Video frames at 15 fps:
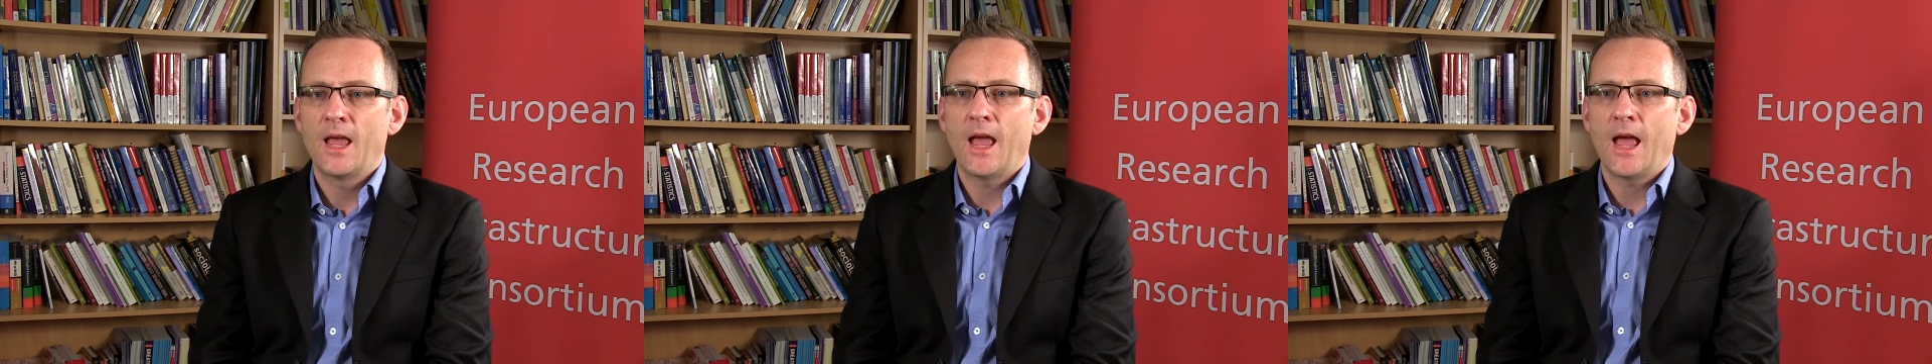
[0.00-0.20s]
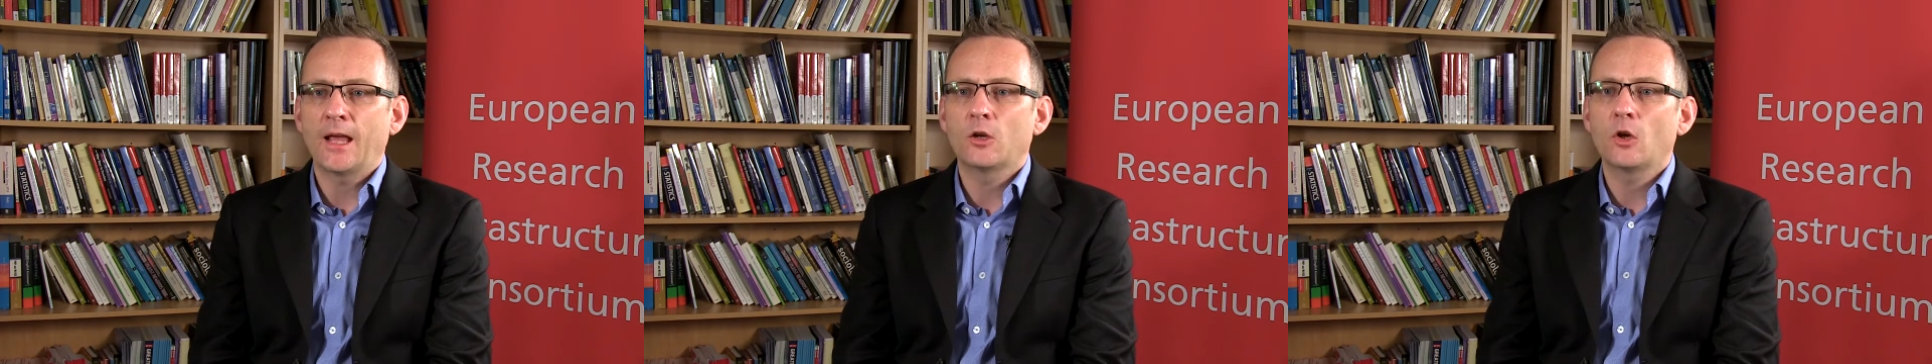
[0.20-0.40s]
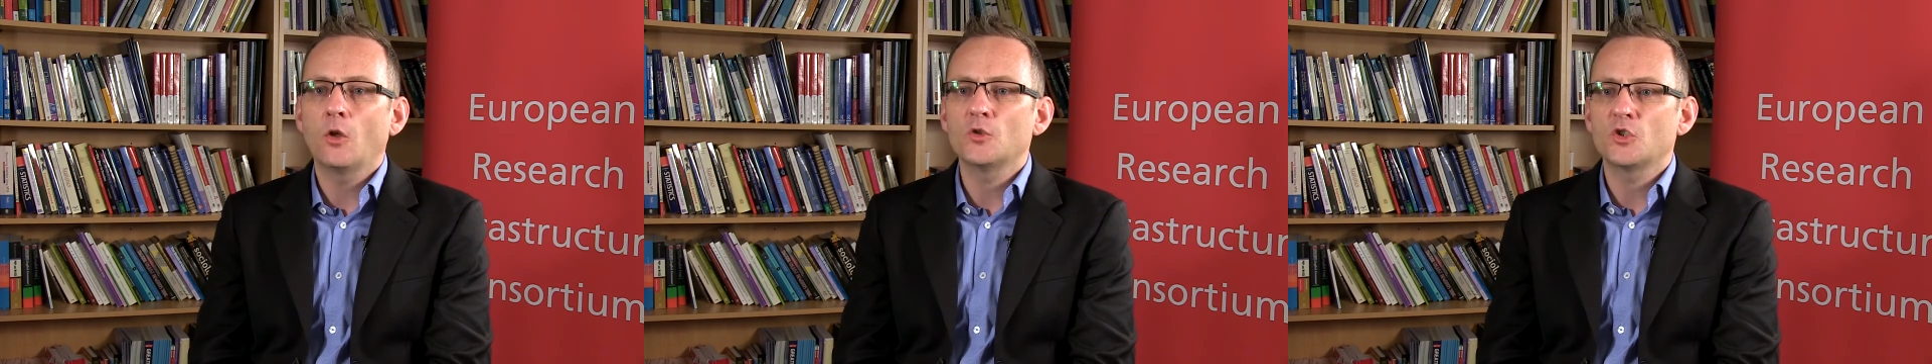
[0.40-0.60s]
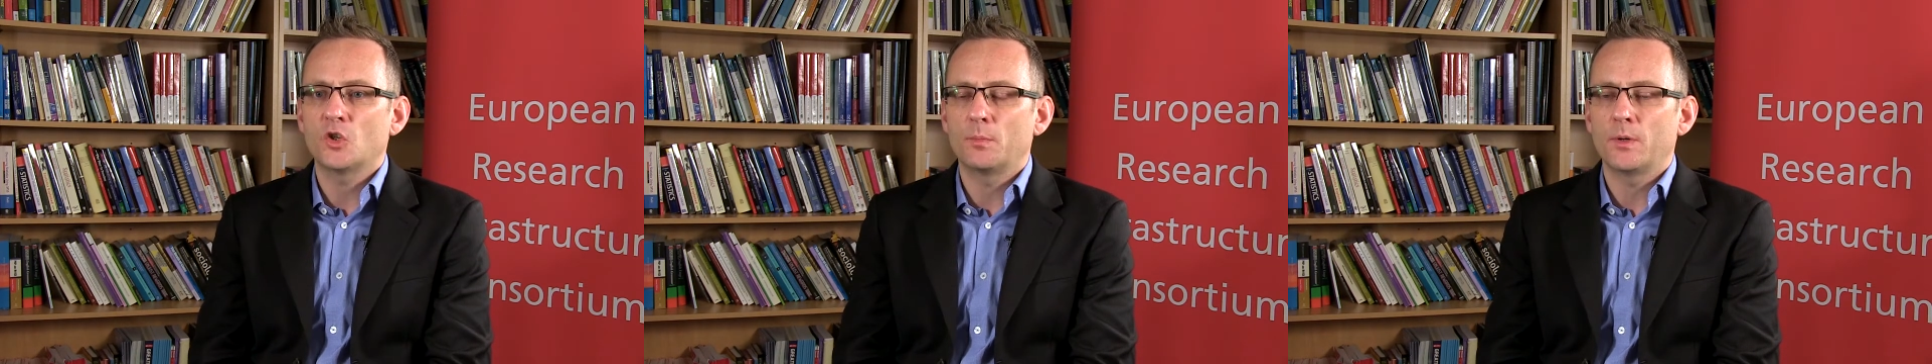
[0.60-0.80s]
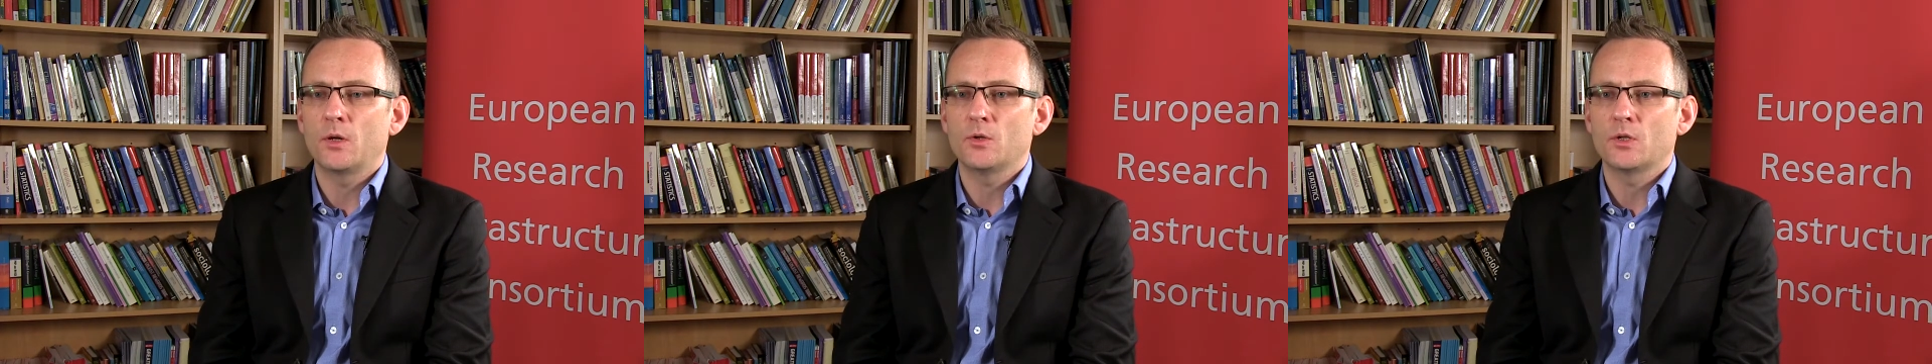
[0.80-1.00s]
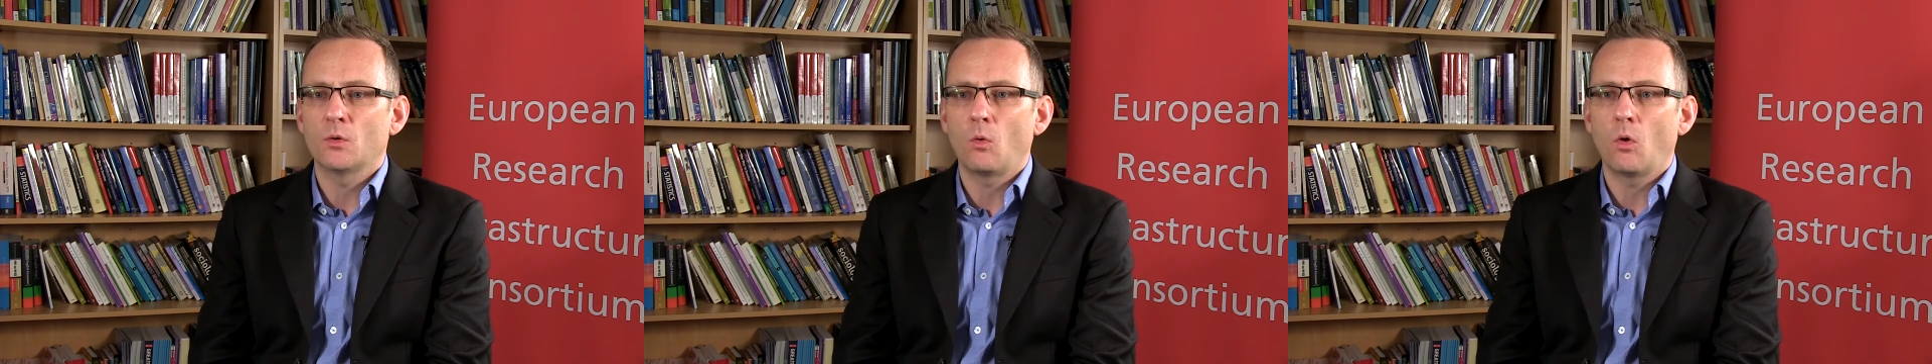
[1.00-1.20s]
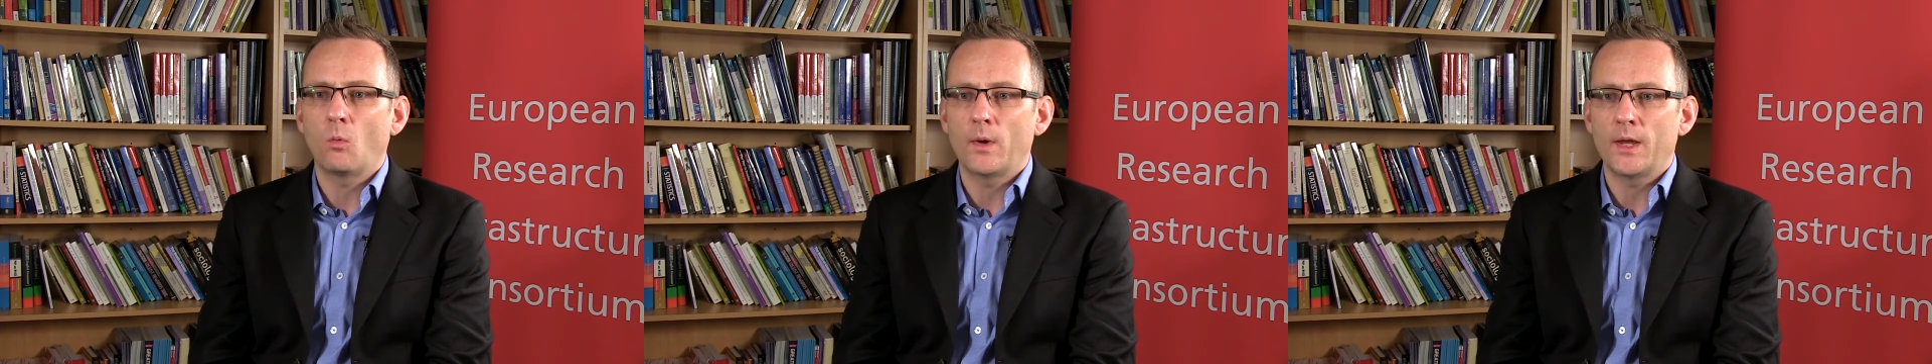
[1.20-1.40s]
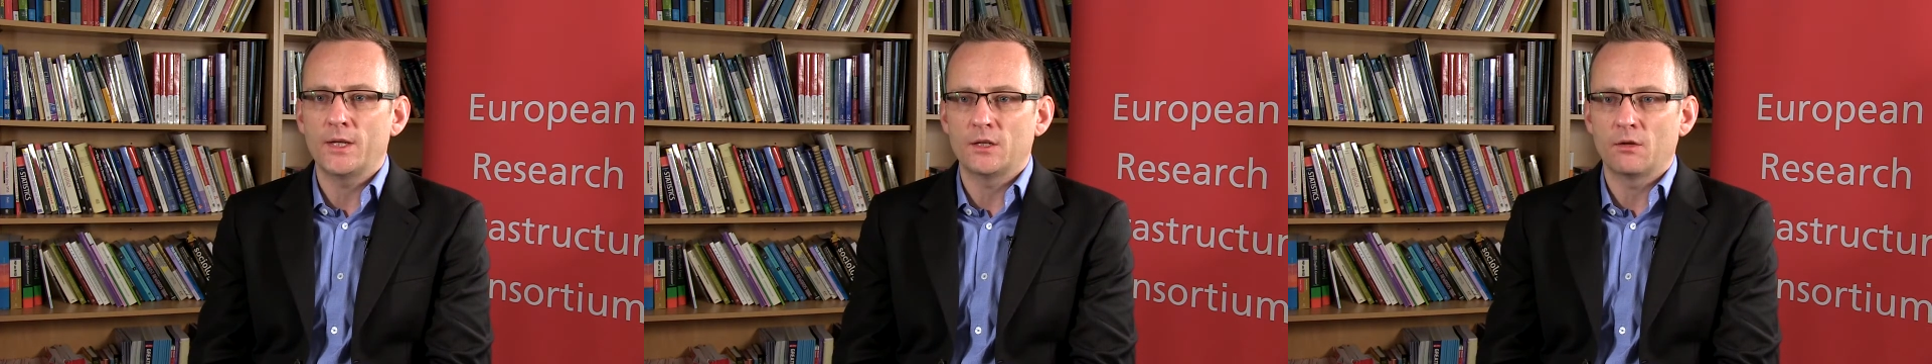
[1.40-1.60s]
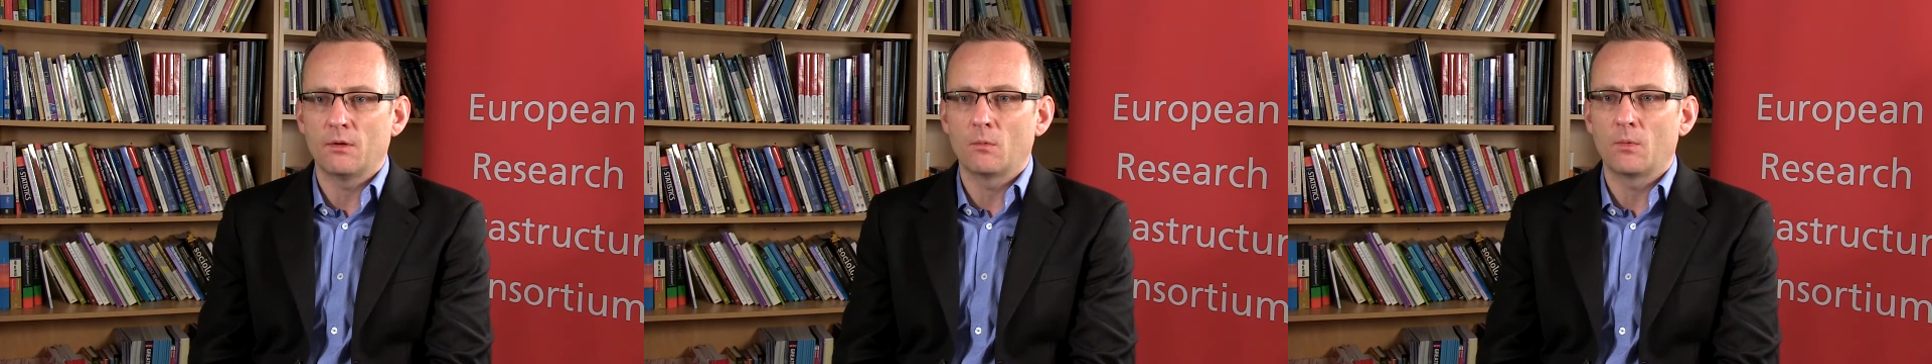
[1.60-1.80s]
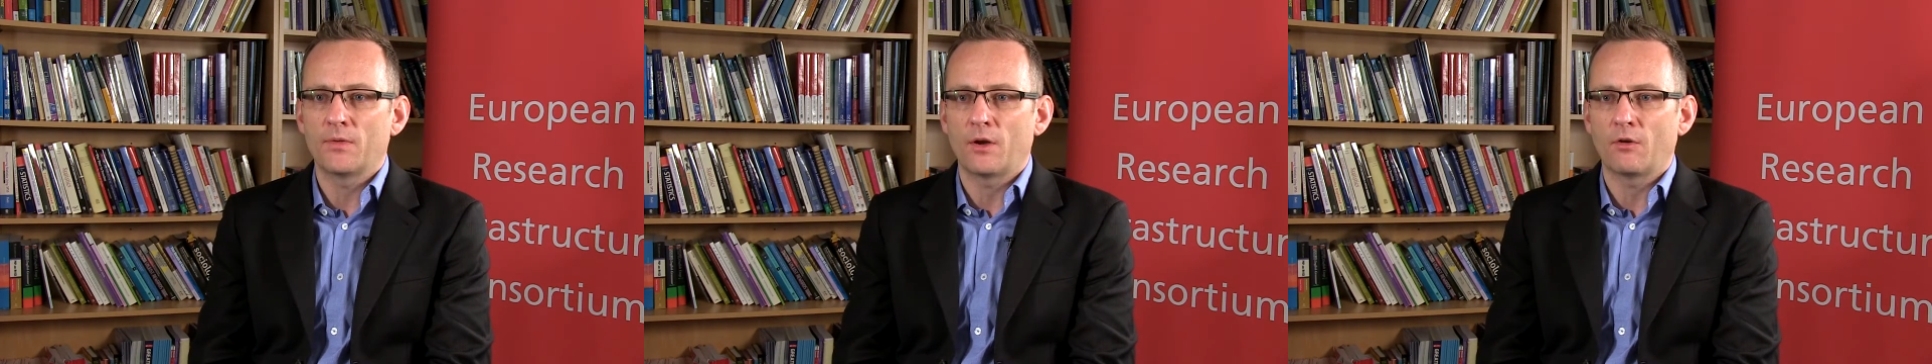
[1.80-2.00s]
and contribute to what we're
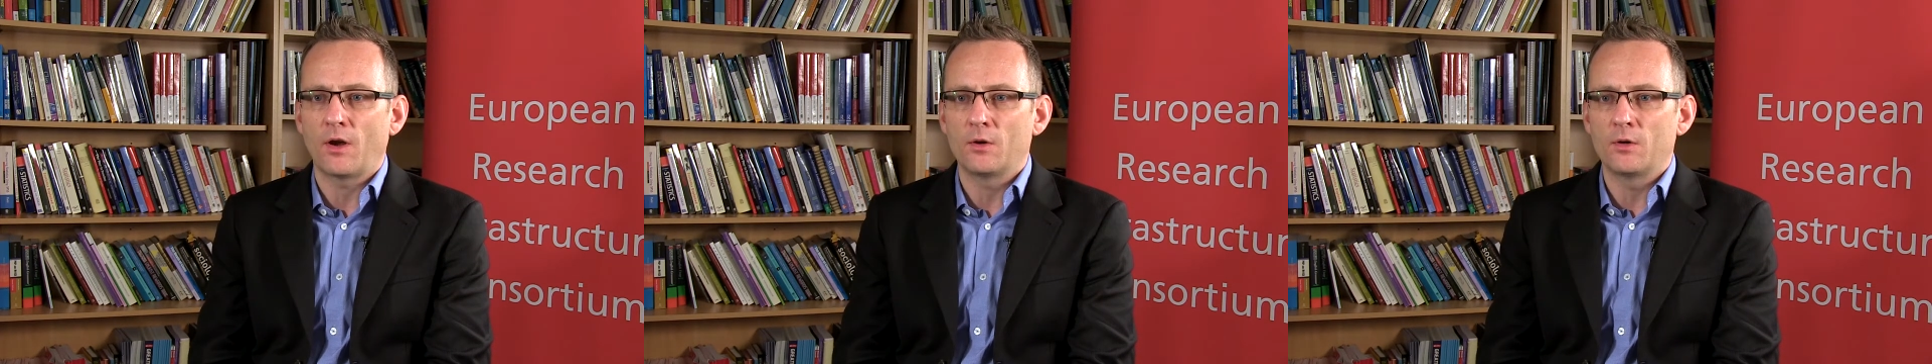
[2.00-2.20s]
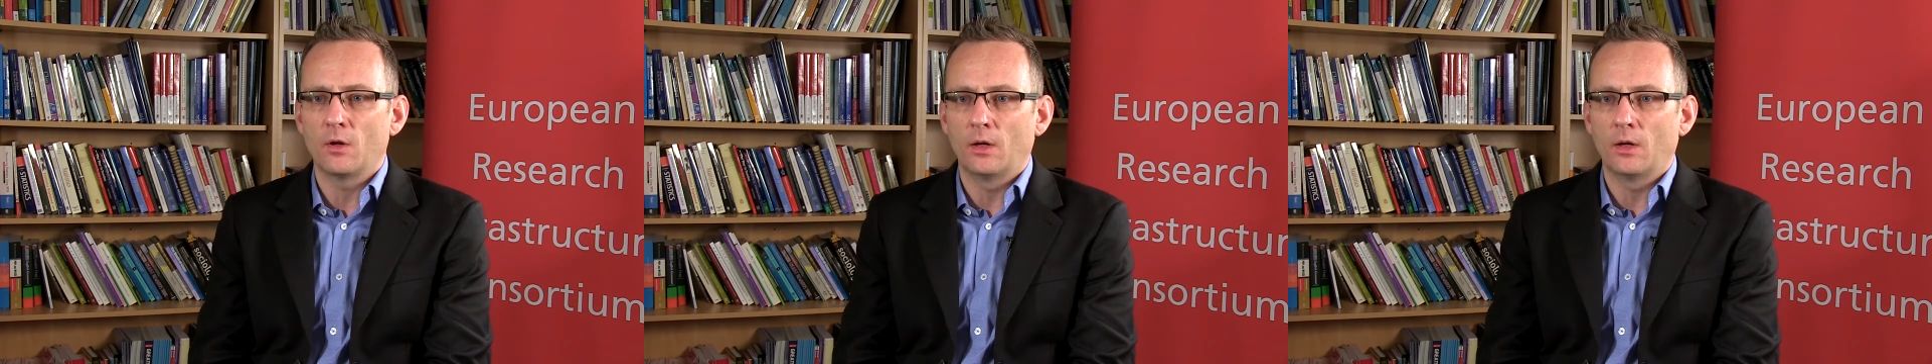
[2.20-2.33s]
doing with their own